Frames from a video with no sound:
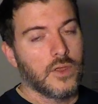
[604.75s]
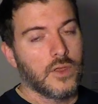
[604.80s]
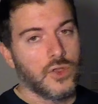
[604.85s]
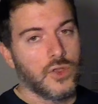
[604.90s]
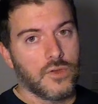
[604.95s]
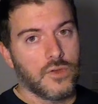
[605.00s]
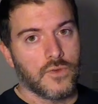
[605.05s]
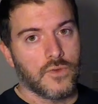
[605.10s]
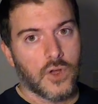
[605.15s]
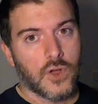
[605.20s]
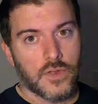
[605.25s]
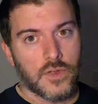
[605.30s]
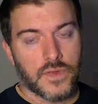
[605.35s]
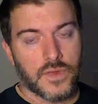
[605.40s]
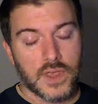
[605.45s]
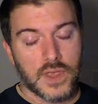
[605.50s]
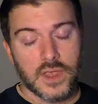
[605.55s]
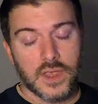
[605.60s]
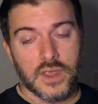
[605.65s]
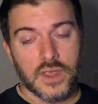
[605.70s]
you've got
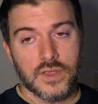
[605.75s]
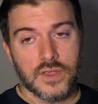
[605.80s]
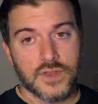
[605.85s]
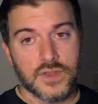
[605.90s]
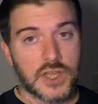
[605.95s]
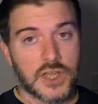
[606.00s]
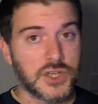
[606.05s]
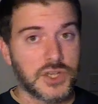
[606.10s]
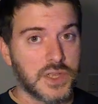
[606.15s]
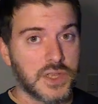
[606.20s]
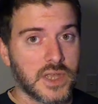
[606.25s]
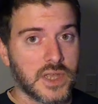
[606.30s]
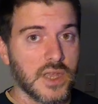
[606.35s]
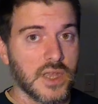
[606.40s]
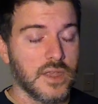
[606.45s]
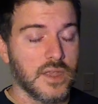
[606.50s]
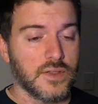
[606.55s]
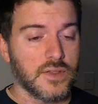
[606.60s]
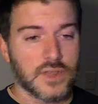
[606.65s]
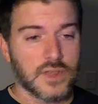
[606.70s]
the session
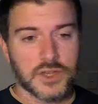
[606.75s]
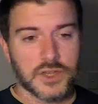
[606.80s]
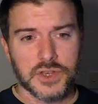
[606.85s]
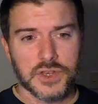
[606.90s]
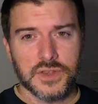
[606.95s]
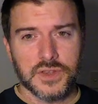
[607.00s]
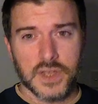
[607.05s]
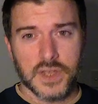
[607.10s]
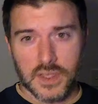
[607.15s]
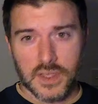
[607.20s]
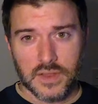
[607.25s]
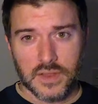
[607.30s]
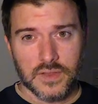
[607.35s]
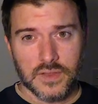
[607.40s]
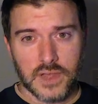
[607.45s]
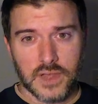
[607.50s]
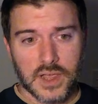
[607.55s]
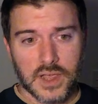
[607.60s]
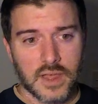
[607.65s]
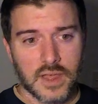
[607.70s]
keys, session tickets,
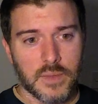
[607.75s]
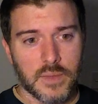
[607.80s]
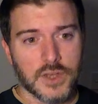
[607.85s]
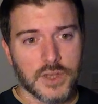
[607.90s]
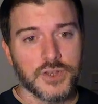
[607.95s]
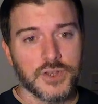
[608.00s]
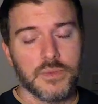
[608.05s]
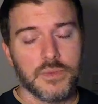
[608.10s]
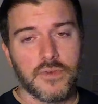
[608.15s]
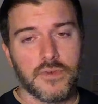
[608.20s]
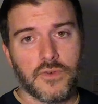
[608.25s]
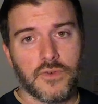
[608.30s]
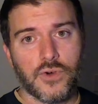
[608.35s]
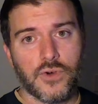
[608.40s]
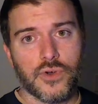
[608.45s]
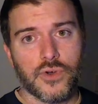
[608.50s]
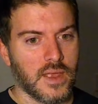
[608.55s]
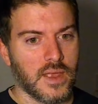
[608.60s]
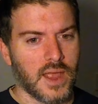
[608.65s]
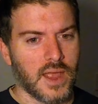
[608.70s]
like I mentioned before,